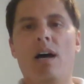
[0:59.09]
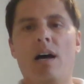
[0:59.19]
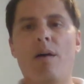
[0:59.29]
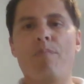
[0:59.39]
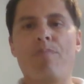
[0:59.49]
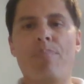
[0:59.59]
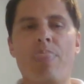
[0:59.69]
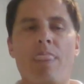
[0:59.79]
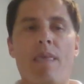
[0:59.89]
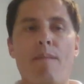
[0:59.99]
Um,
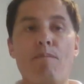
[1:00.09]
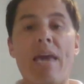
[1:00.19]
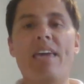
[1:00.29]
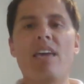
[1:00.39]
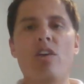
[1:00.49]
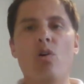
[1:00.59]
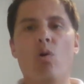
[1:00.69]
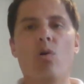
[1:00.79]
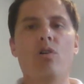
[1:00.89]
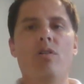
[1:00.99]
Making
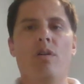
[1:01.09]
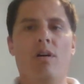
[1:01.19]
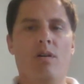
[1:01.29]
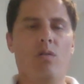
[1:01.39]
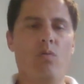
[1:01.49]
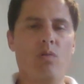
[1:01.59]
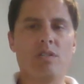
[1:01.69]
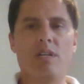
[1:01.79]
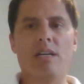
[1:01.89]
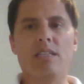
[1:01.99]
yogurt
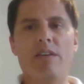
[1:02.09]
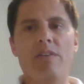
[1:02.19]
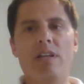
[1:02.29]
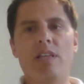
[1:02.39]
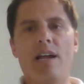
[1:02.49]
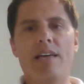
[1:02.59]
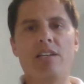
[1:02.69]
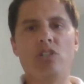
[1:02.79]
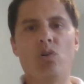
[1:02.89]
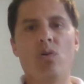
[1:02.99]
was an activity that I
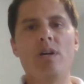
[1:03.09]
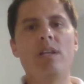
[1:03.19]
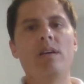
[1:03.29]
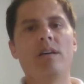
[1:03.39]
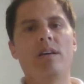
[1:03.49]
enjoyed,